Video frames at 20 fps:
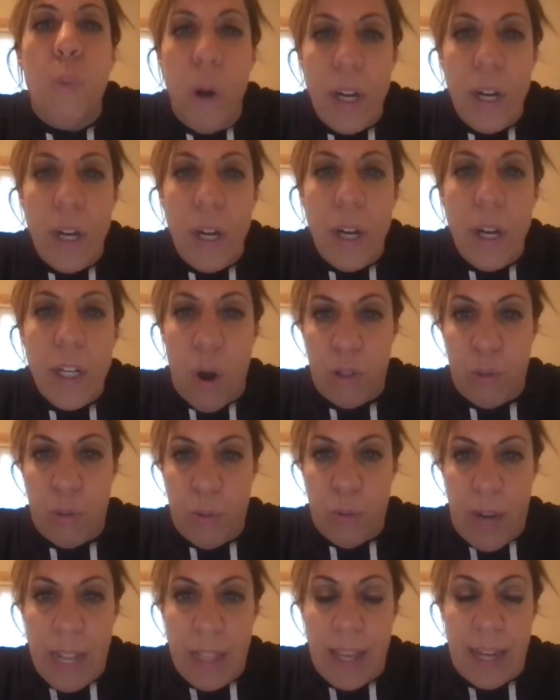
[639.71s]
What
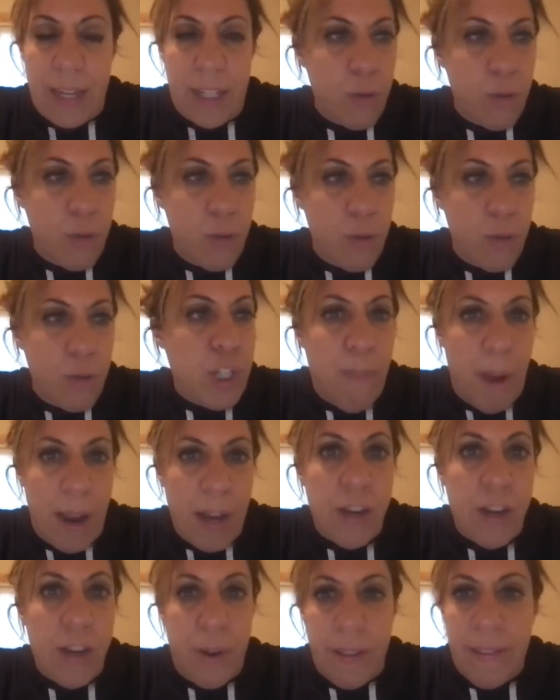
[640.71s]
goals would I like to achieve
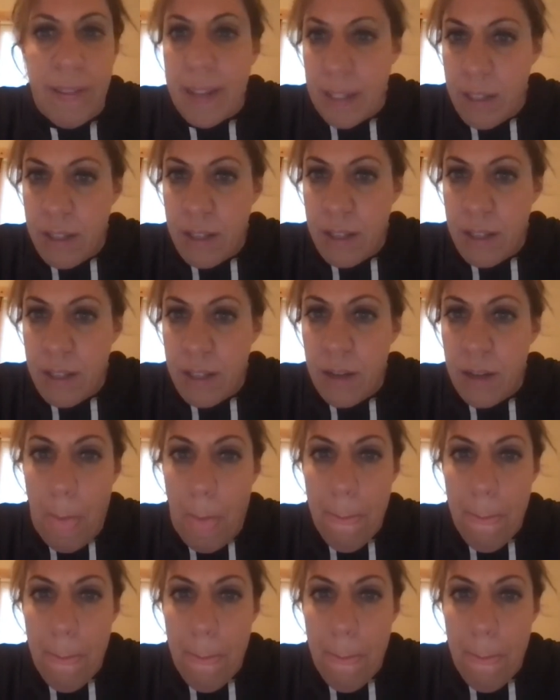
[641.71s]
by doing this?